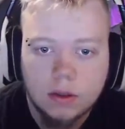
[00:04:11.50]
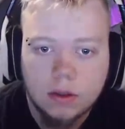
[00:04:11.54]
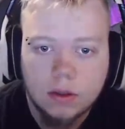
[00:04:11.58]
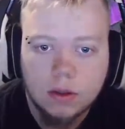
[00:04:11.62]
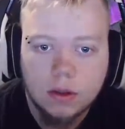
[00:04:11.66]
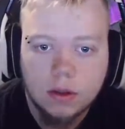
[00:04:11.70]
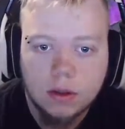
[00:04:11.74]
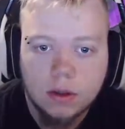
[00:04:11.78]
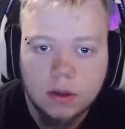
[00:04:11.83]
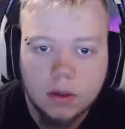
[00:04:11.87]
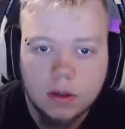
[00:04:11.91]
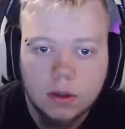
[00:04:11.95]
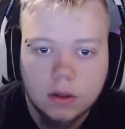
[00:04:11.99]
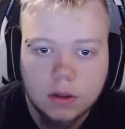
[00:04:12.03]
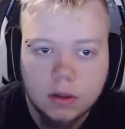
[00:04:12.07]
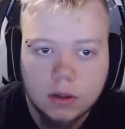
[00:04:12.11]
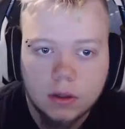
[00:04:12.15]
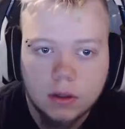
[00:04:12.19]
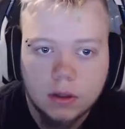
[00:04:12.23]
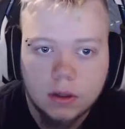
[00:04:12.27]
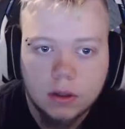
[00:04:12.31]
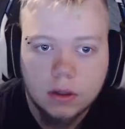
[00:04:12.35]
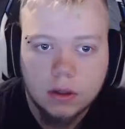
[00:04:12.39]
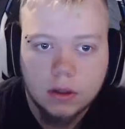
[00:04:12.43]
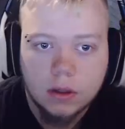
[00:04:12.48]

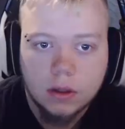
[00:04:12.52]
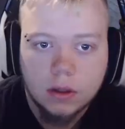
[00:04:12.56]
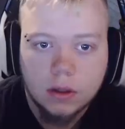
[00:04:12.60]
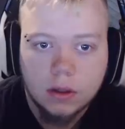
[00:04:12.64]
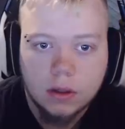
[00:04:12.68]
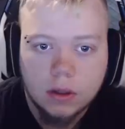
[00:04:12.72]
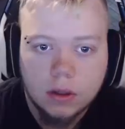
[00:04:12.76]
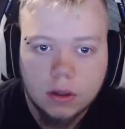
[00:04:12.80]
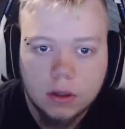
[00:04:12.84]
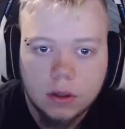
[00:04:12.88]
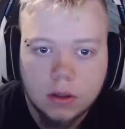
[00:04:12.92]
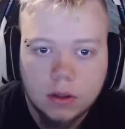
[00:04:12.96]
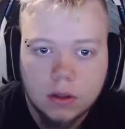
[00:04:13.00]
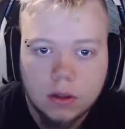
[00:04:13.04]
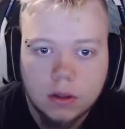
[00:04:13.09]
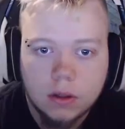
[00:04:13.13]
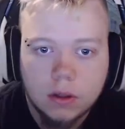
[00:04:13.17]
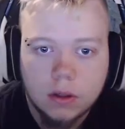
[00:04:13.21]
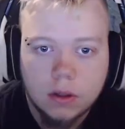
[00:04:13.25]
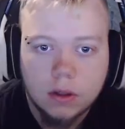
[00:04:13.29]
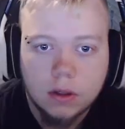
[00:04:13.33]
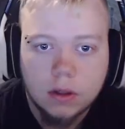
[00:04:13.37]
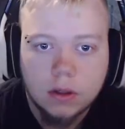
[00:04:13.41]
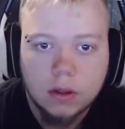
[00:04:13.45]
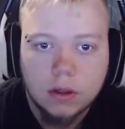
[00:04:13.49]

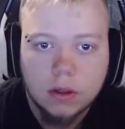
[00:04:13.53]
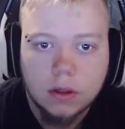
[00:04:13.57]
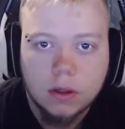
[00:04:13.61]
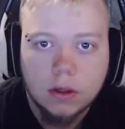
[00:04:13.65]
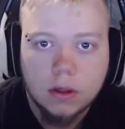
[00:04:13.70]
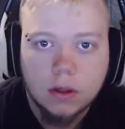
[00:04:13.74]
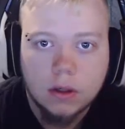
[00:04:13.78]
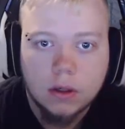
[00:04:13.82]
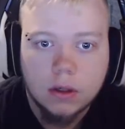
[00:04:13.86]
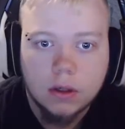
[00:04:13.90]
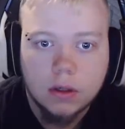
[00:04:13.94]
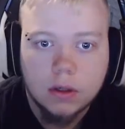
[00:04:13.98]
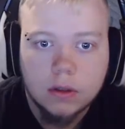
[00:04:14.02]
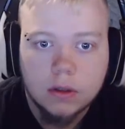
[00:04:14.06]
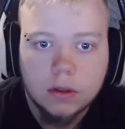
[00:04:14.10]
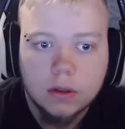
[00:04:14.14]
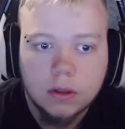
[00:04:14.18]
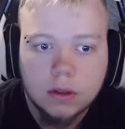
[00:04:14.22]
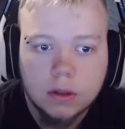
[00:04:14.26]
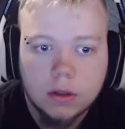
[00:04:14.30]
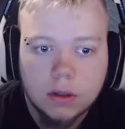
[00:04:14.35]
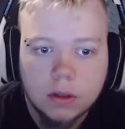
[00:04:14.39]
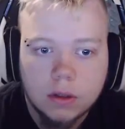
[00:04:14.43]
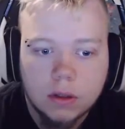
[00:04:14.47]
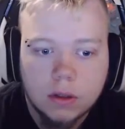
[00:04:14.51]

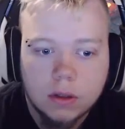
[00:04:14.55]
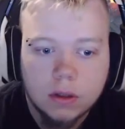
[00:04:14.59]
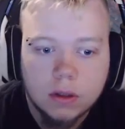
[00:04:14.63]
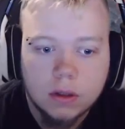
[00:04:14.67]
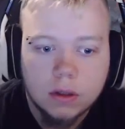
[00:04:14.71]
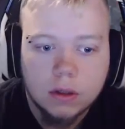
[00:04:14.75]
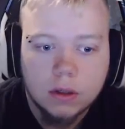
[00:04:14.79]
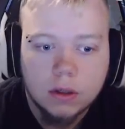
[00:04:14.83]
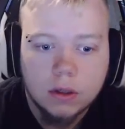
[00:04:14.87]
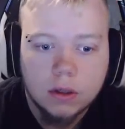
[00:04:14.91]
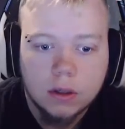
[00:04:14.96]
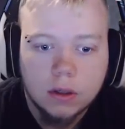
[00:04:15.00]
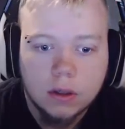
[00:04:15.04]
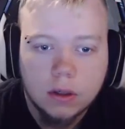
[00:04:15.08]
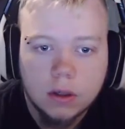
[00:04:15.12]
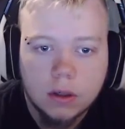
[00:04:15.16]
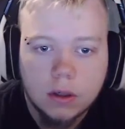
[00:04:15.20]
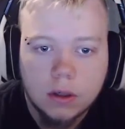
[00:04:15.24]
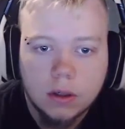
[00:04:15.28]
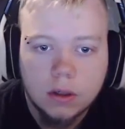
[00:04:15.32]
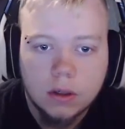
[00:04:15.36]
Nothing is said.